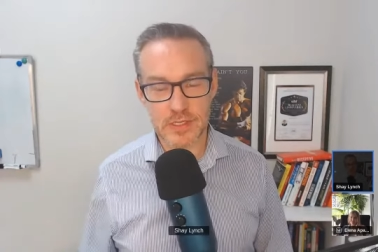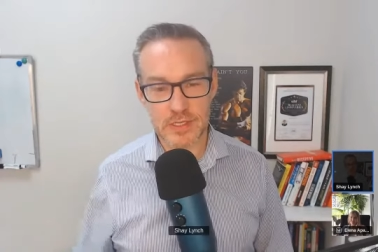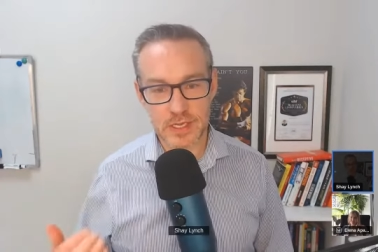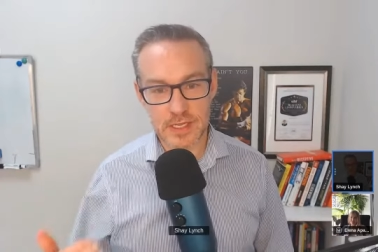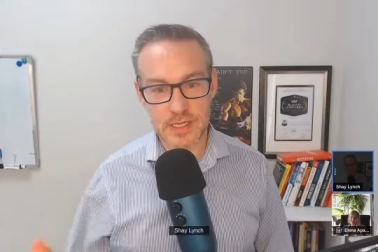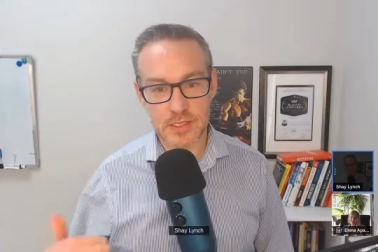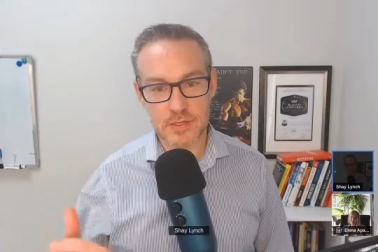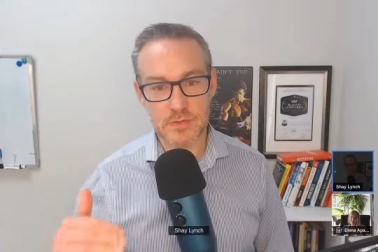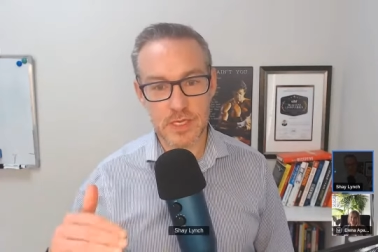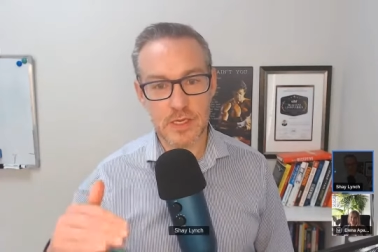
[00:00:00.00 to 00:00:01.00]
And that's
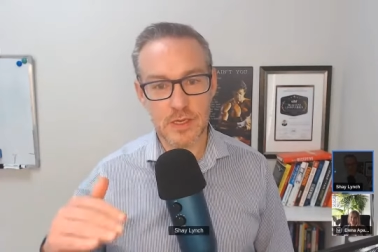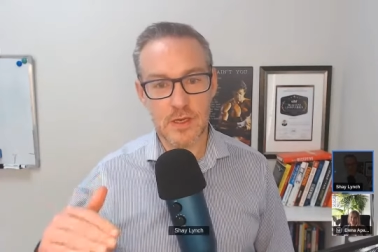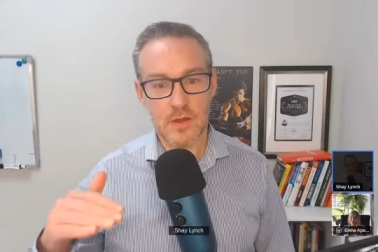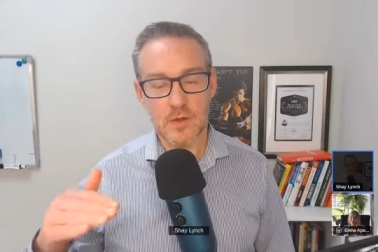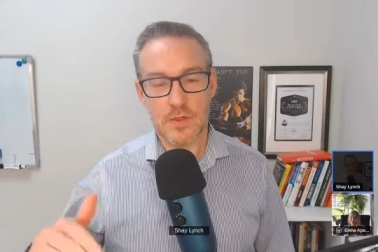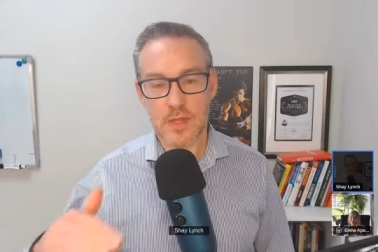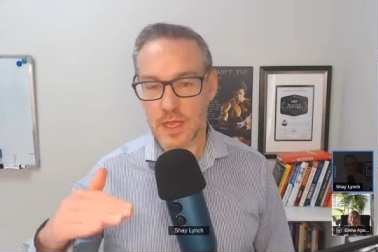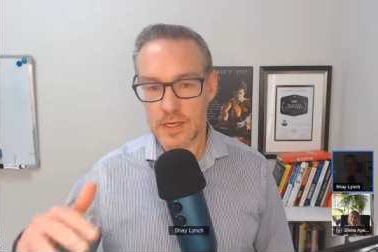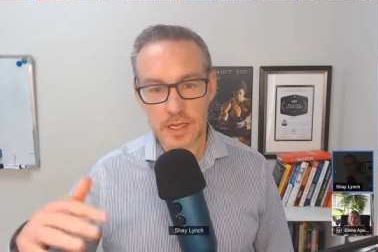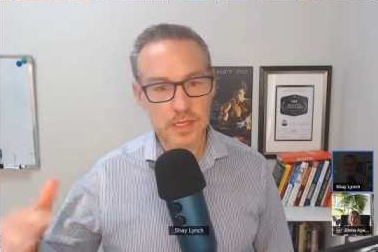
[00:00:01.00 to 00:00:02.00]
something that
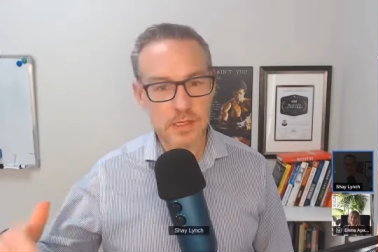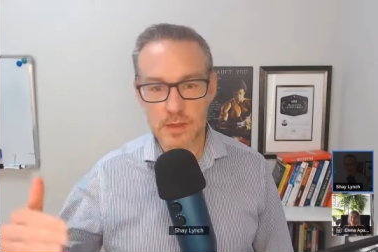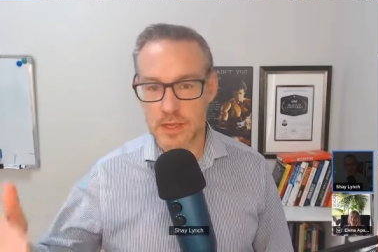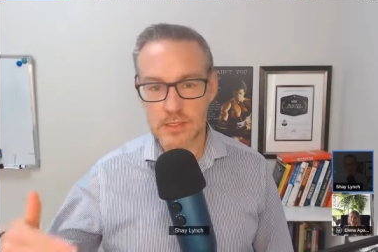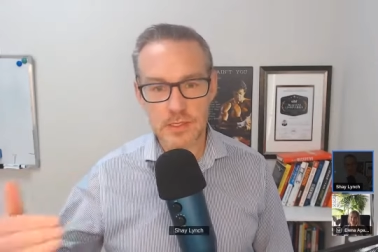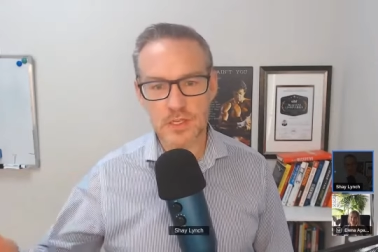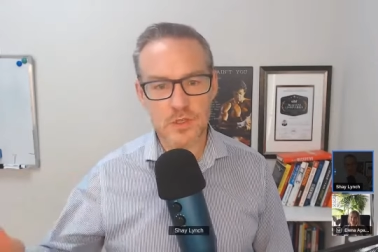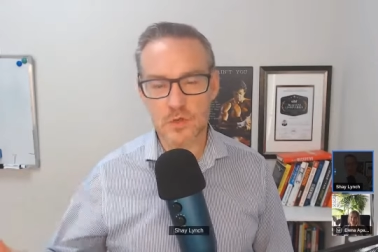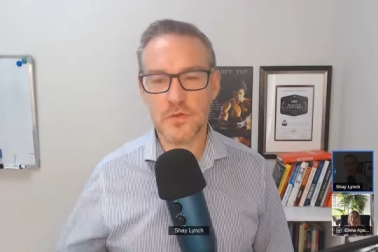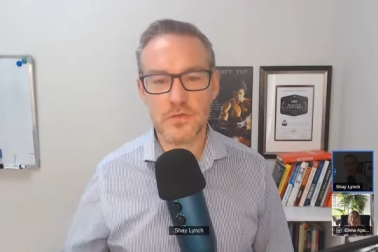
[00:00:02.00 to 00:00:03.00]
it's, a, it's the
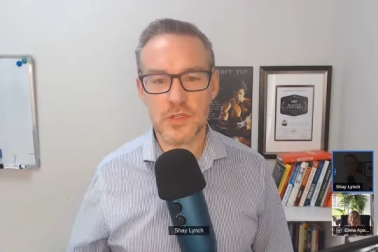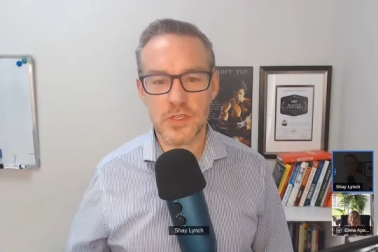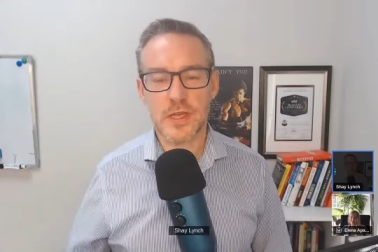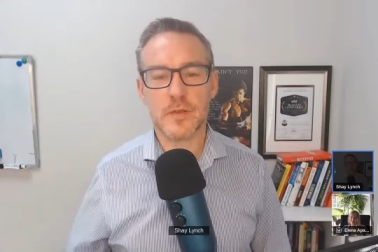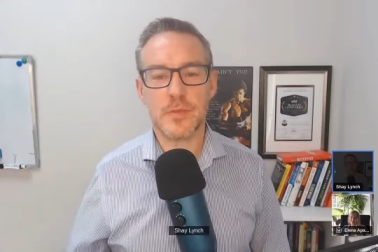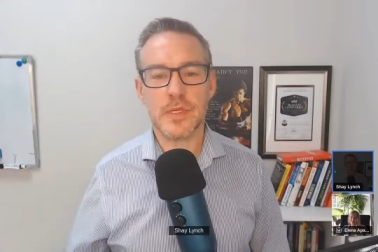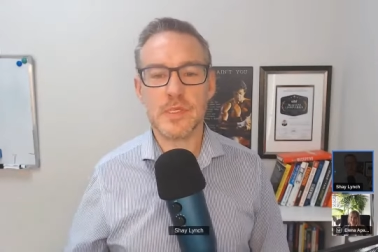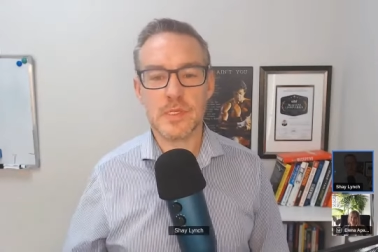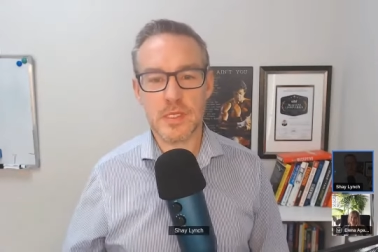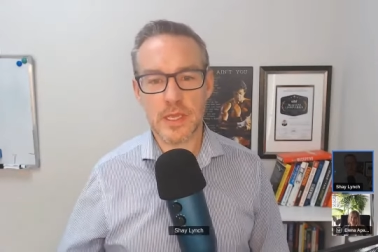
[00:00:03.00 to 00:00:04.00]
softer side of business
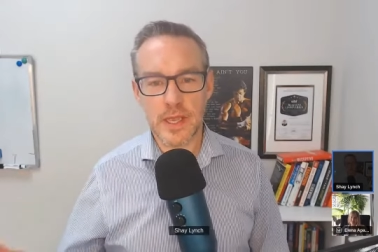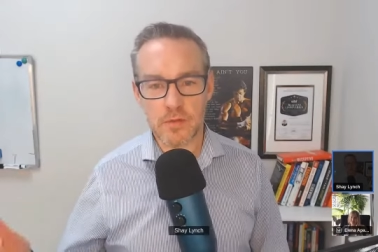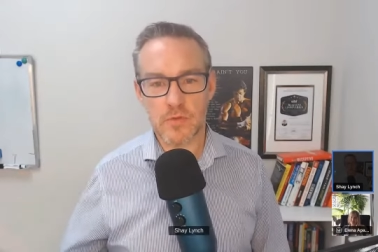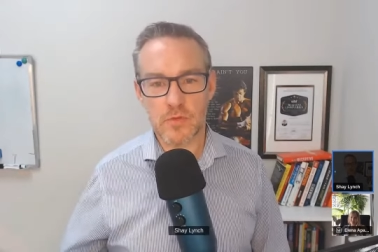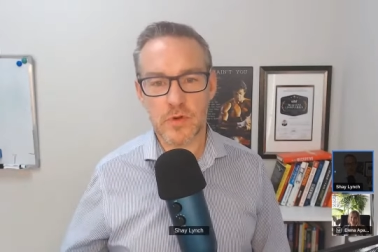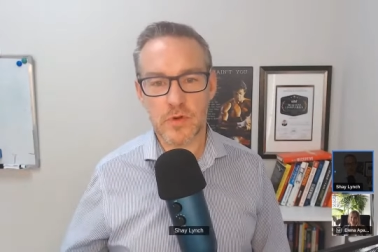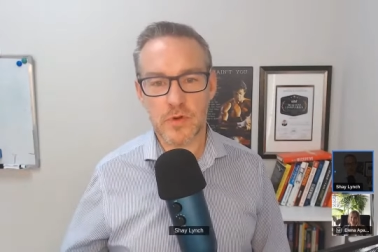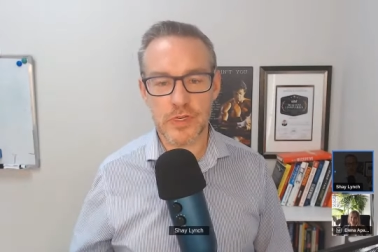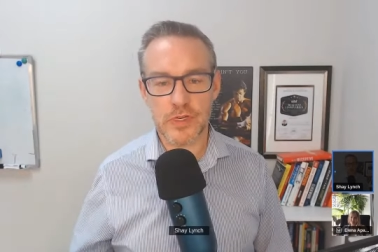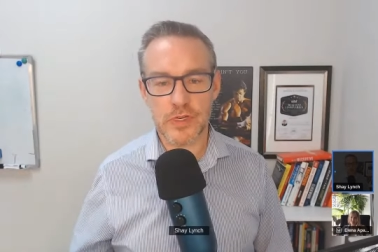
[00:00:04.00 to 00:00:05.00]
to get right
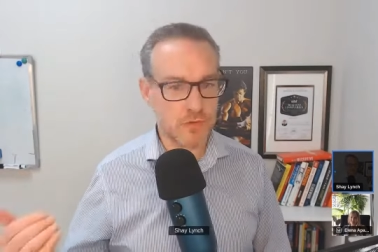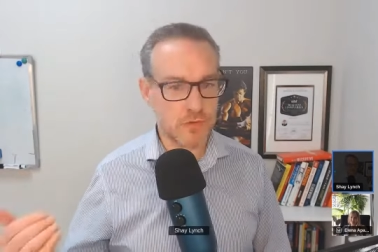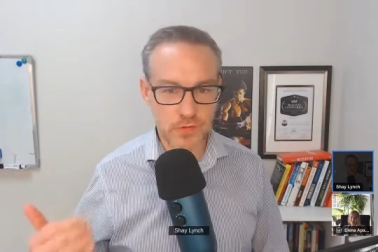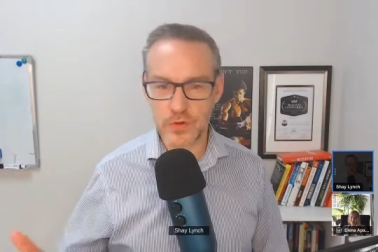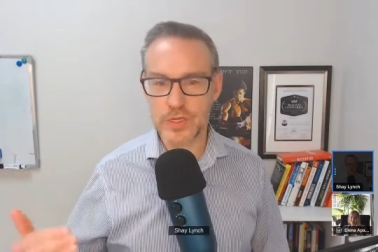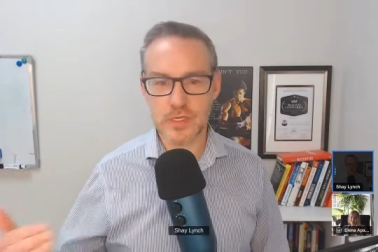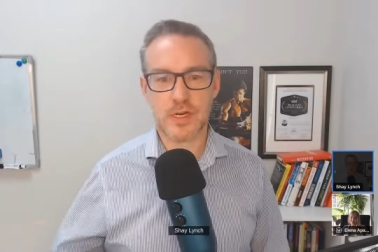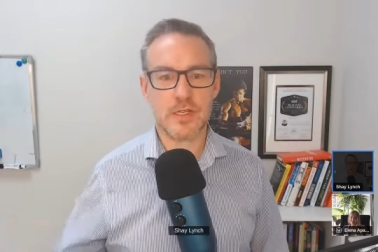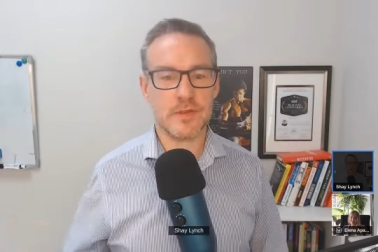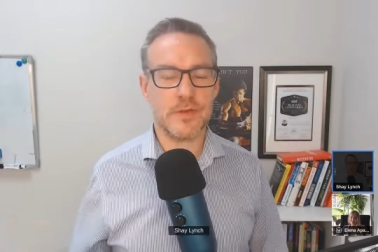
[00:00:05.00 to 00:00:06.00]
first before you start
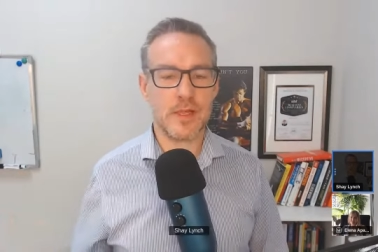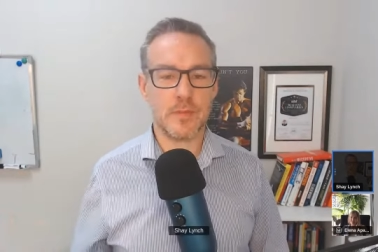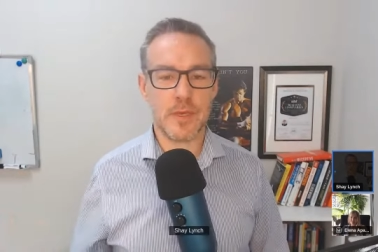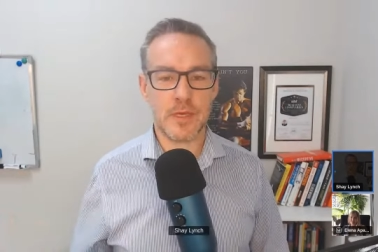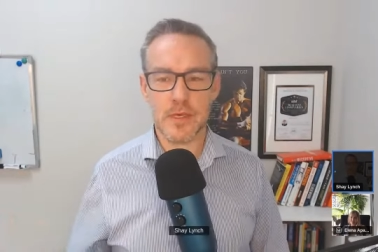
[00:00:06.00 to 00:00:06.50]
developing